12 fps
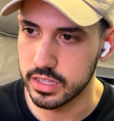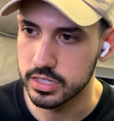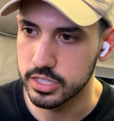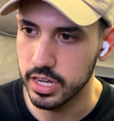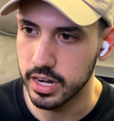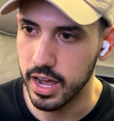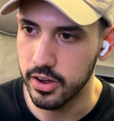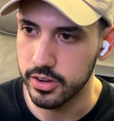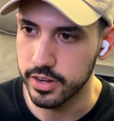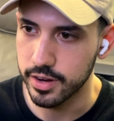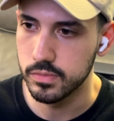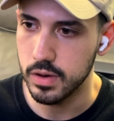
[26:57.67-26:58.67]
shit out
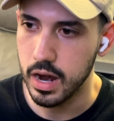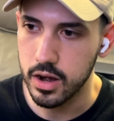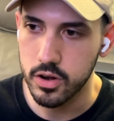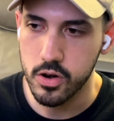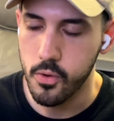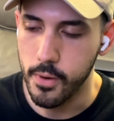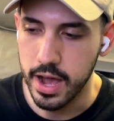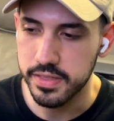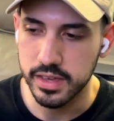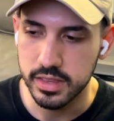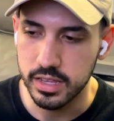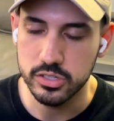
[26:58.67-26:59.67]
here. I don't know why
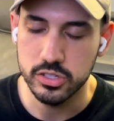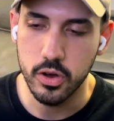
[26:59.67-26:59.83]
they need so